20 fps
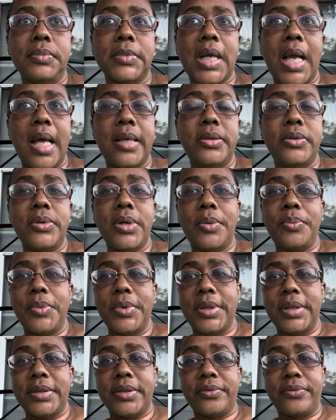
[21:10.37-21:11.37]
I knew I
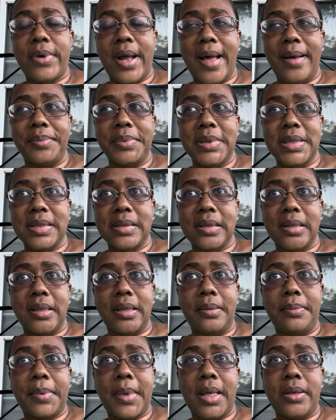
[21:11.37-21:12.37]
wanted to wrap this
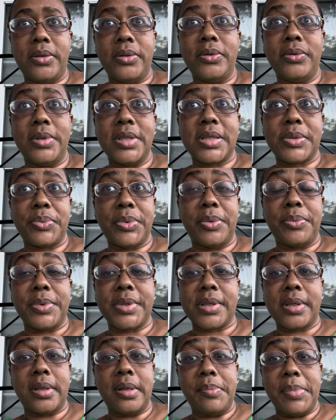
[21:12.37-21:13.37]
up. I knew this one was
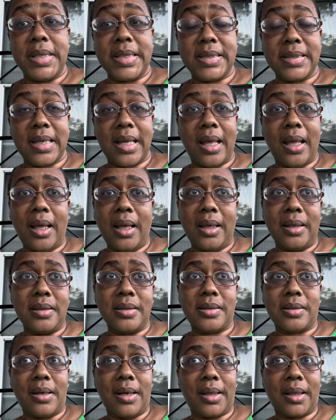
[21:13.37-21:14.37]
going to be sad,
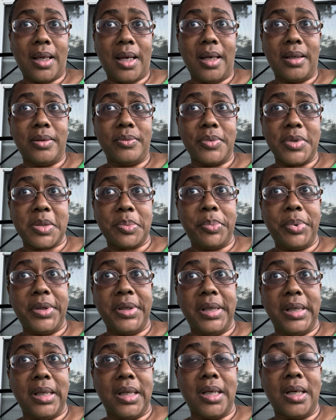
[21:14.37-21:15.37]
so I kind of was
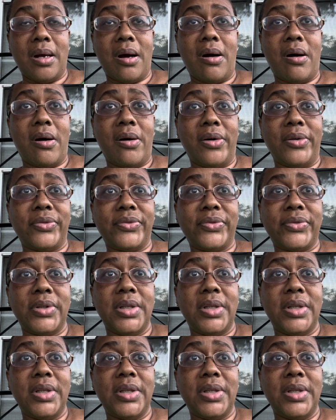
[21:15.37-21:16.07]
putting it off.